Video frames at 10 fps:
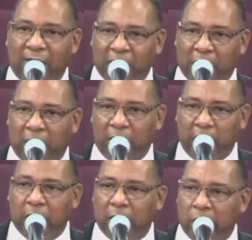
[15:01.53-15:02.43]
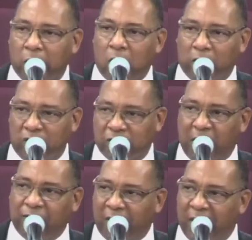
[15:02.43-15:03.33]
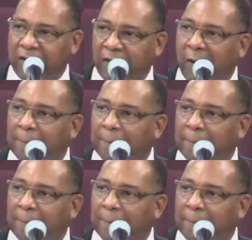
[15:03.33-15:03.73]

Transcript: can hit you. You ought to shout thank you.